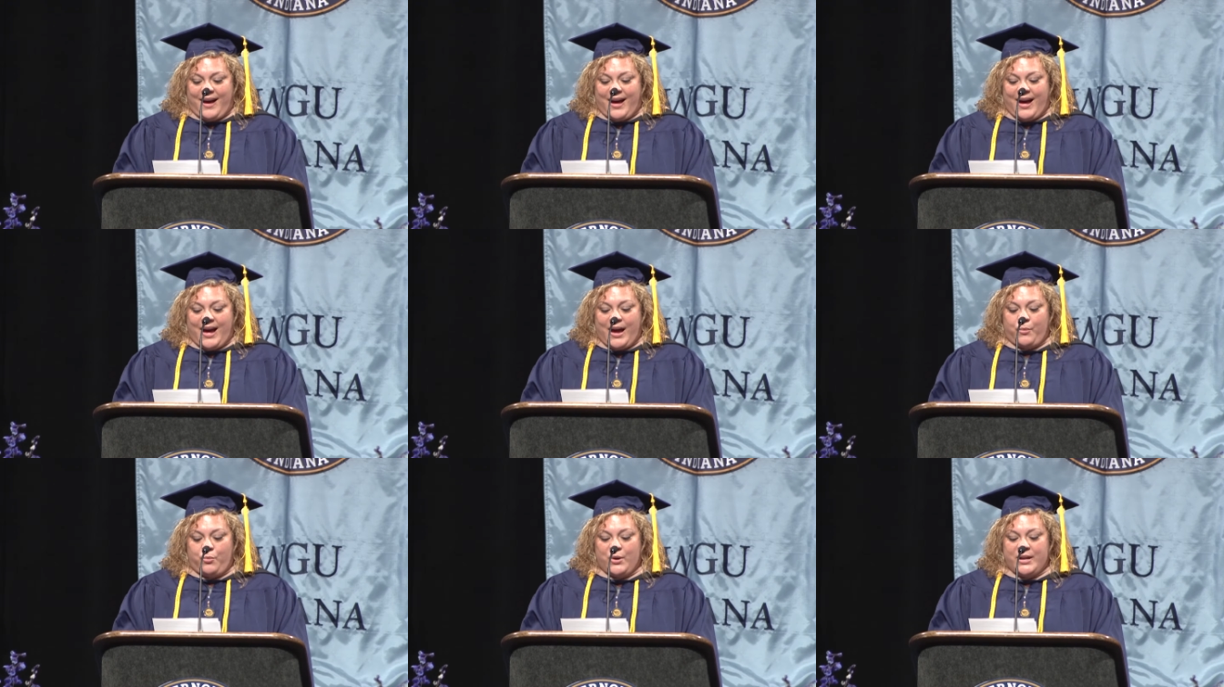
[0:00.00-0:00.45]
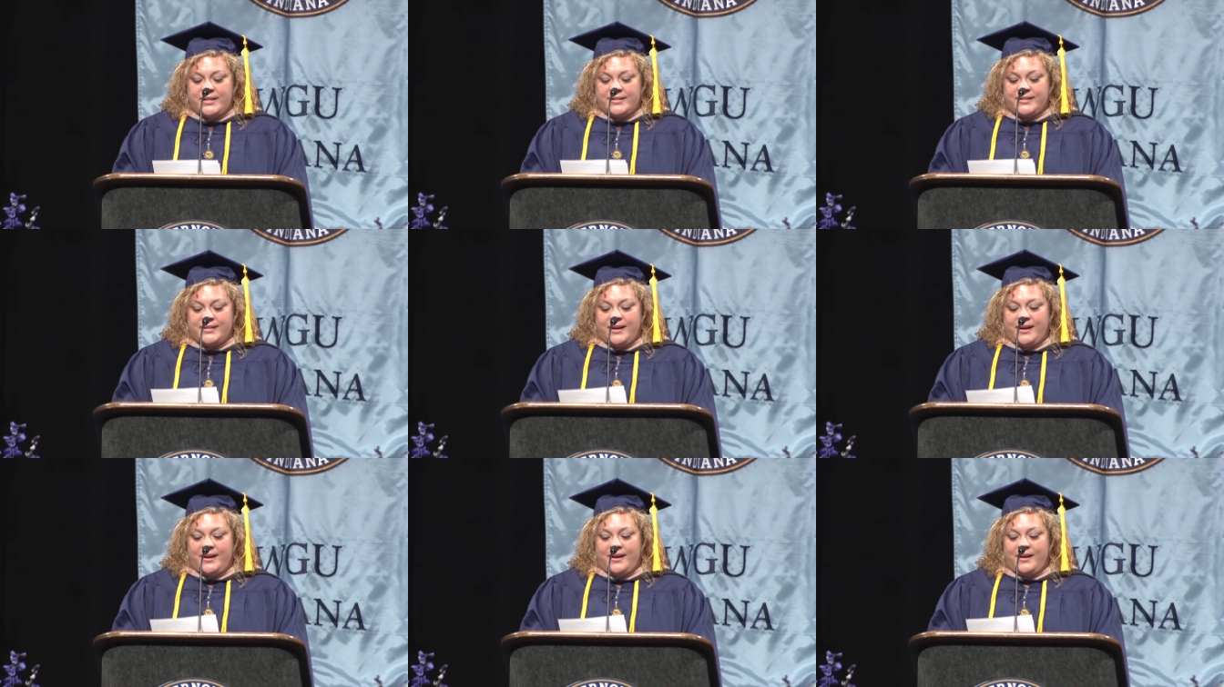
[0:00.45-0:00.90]
I went
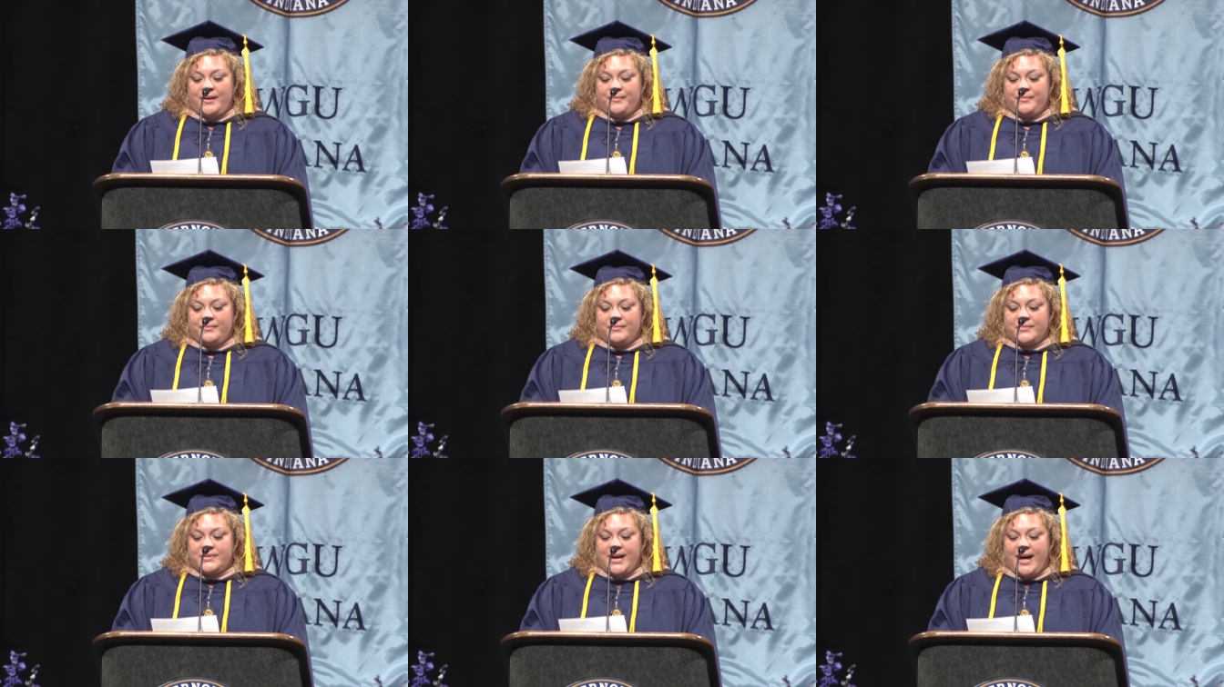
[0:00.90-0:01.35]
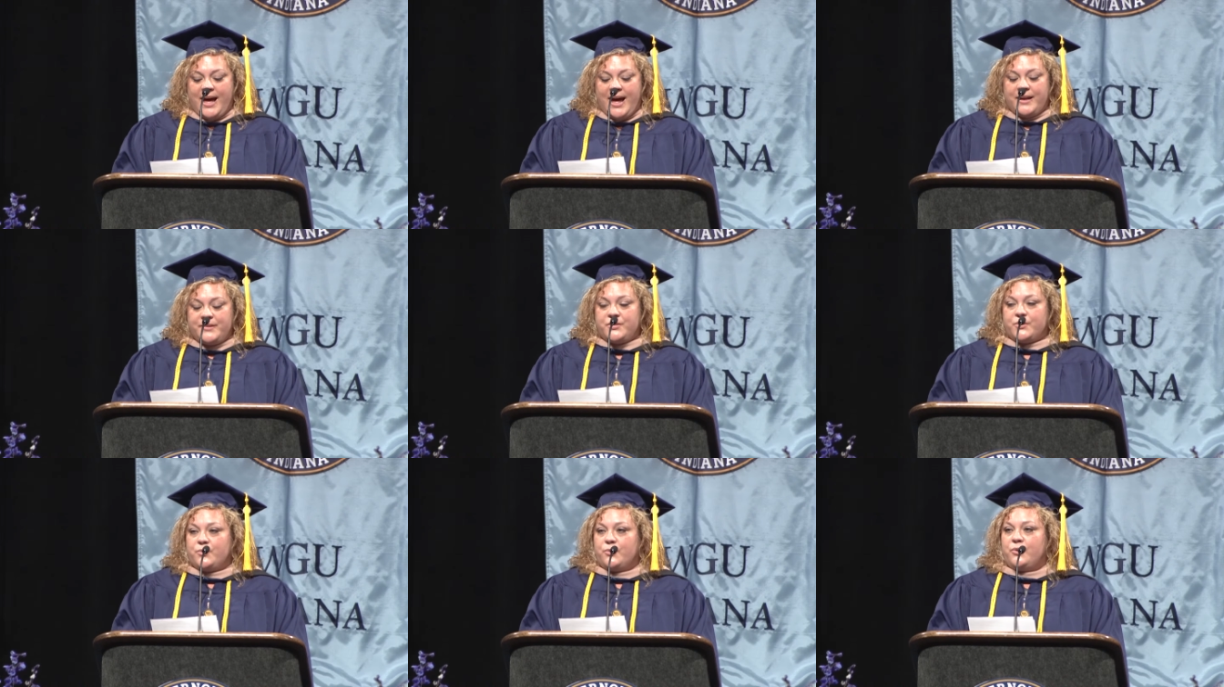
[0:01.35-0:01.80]
to
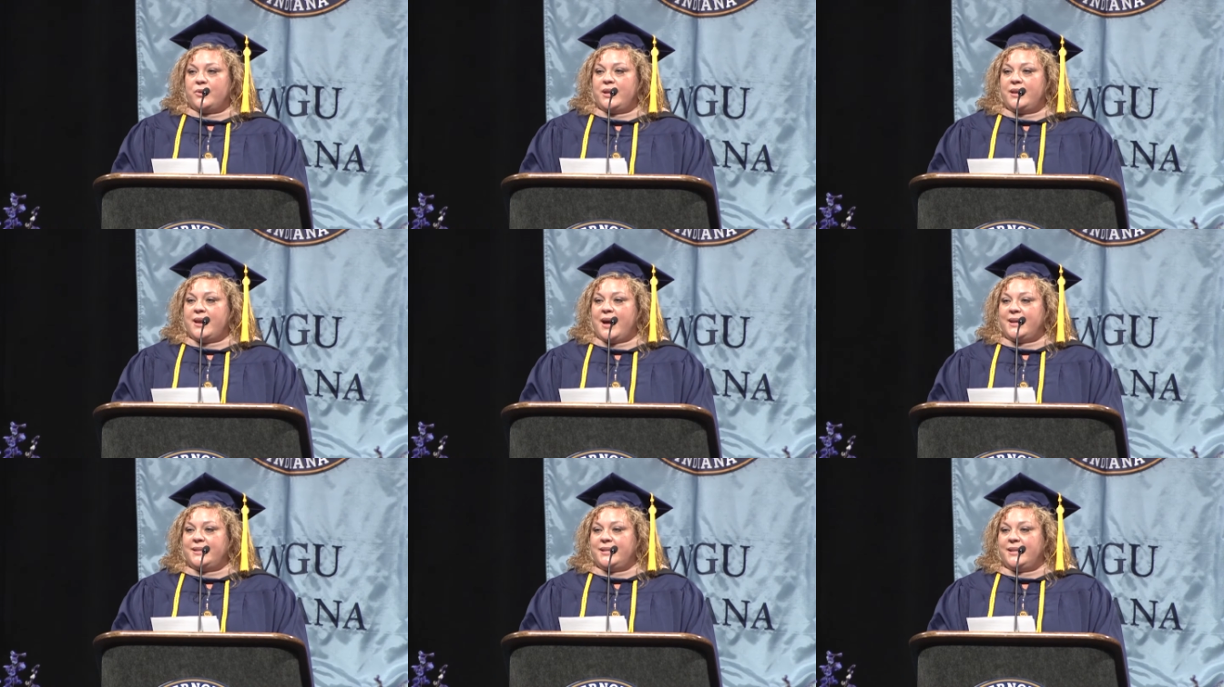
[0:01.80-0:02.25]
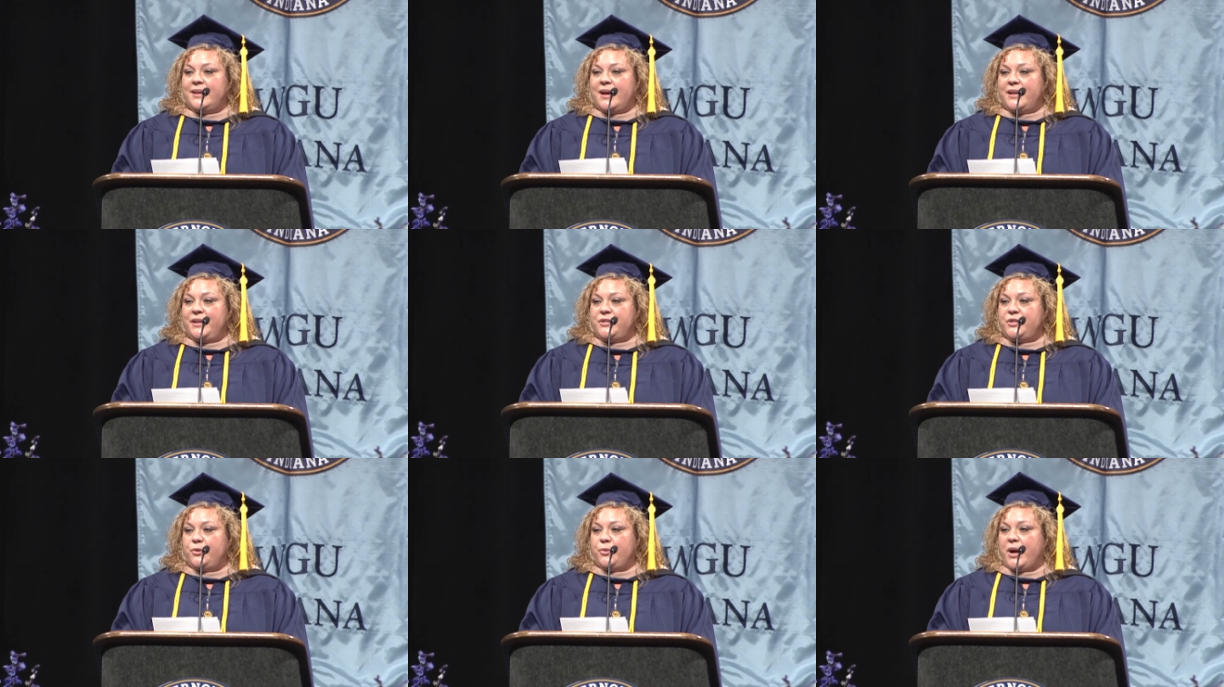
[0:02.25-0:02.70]
high school, and in
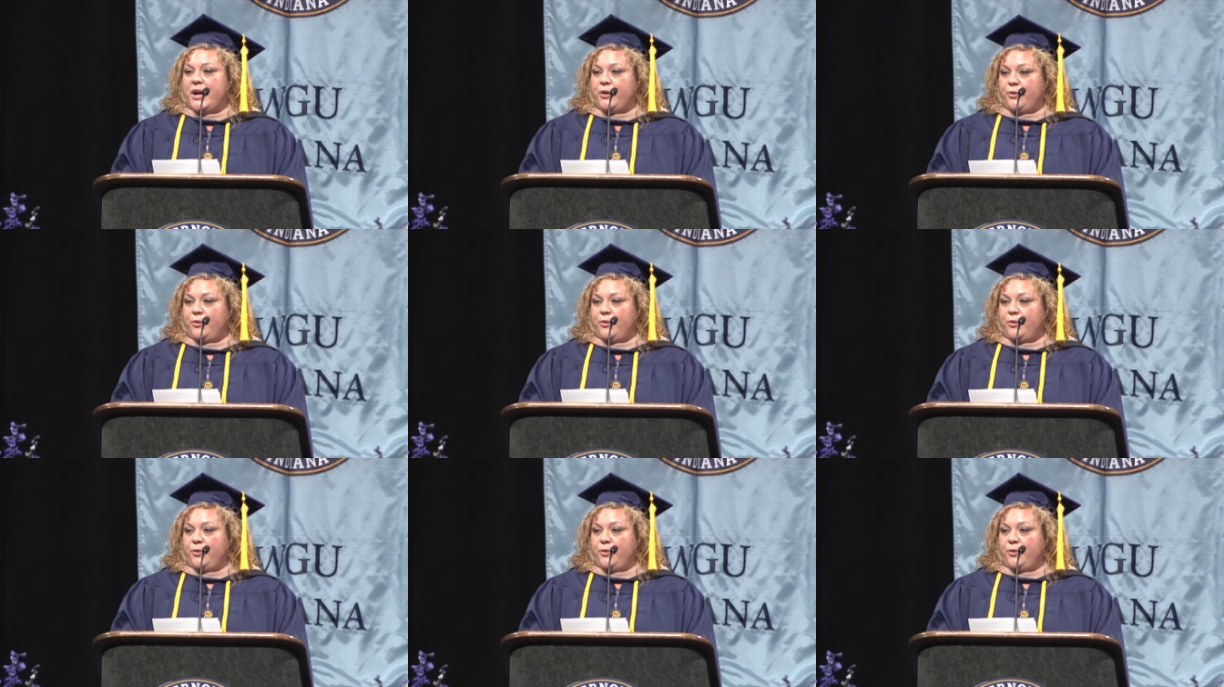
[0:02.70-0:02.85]
1992, I